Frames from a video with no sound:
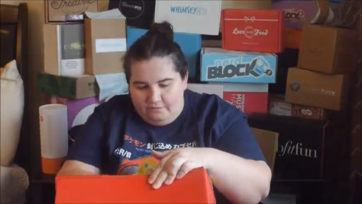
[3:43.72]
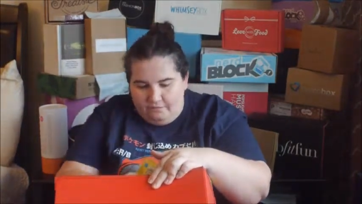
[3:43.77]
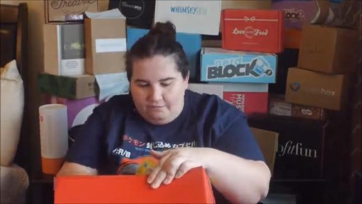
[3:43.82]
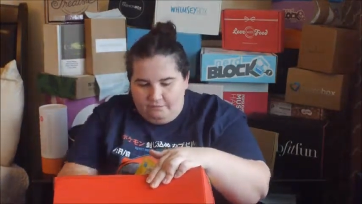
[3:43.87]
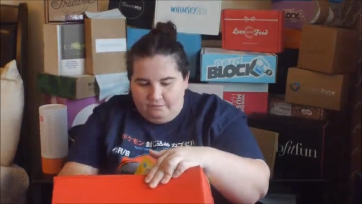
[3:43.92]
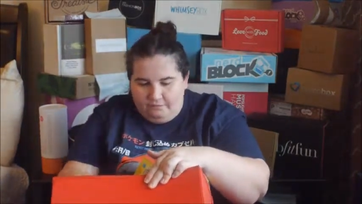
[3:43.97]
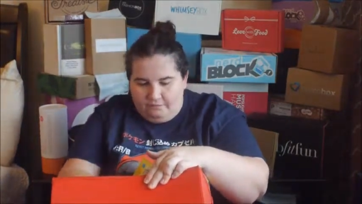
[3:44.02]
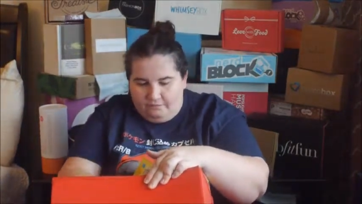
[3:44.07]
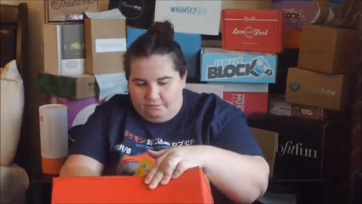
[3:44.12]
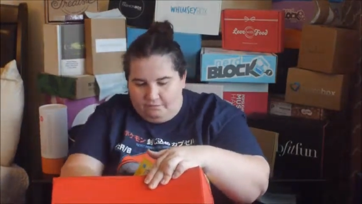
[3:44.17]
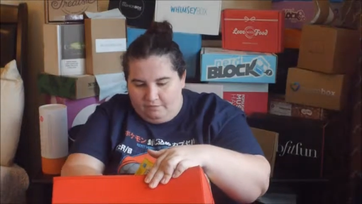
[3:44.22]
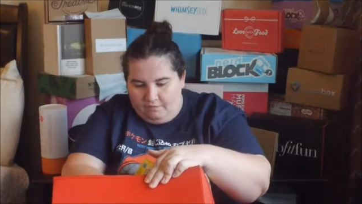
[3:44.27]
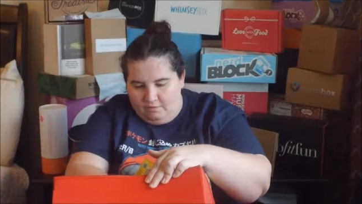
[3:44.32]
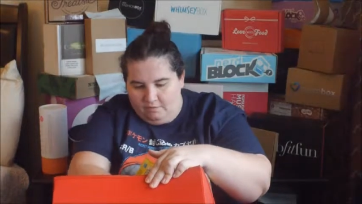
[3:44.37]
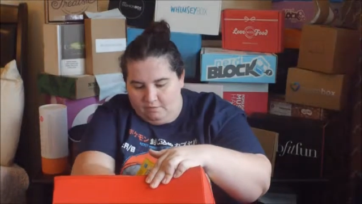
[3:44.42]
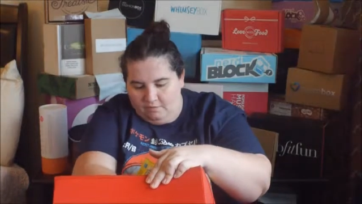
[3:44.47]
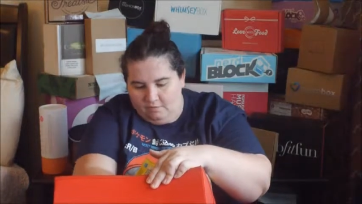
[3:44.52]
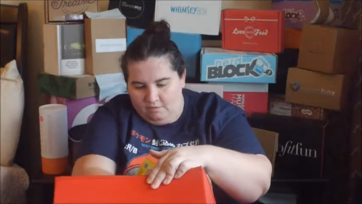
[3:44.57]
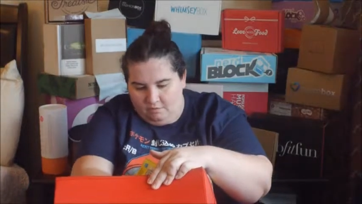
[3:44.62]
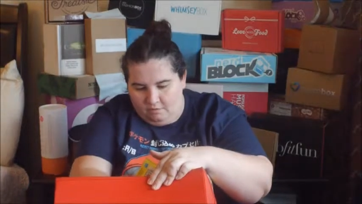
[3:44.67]

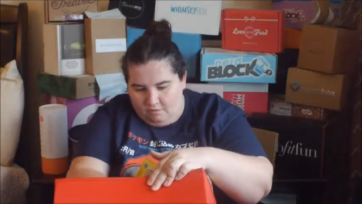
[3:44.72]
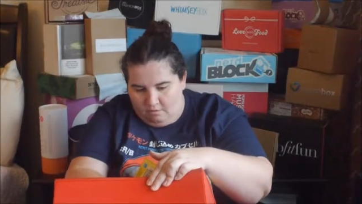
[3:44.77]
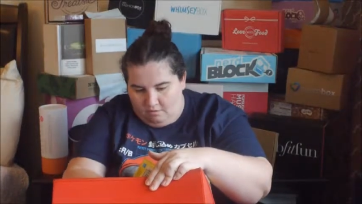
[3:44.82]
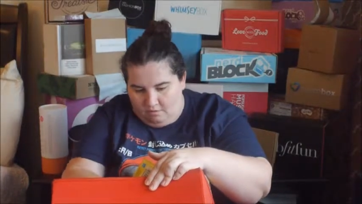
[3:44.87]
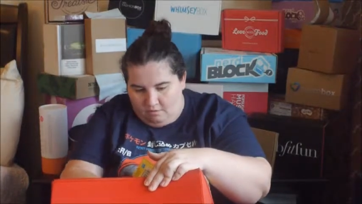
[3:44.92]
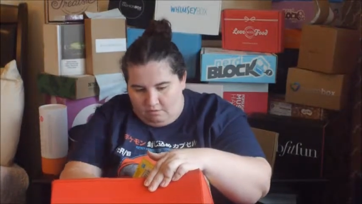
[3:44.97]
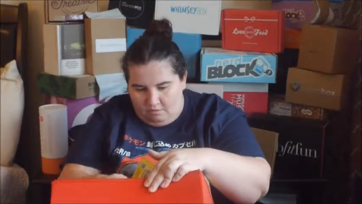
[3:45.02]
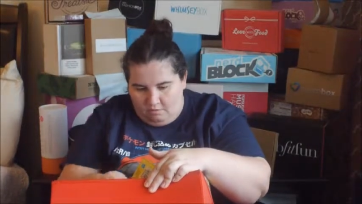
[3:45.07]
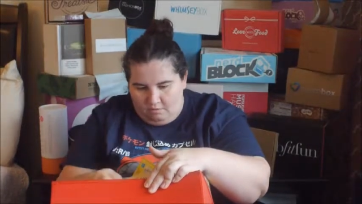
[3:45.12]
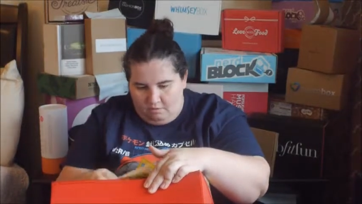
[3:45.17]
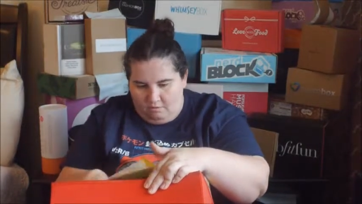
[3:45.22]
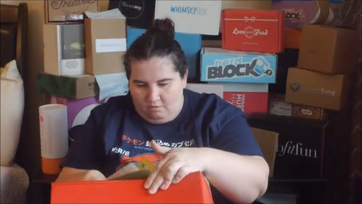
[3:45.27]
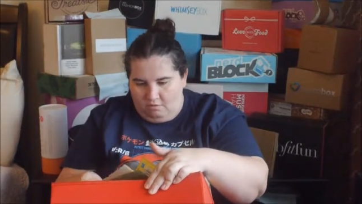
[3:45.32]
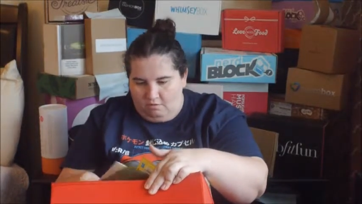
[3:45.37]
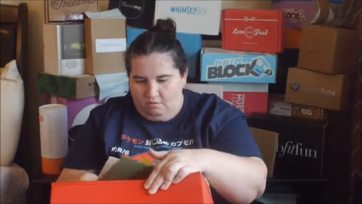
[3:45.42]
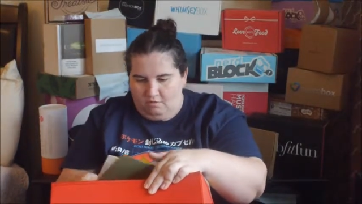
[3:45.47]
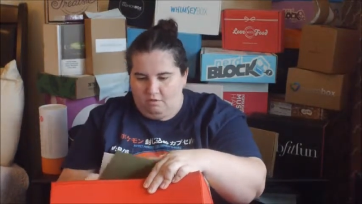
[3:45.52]
[no speech]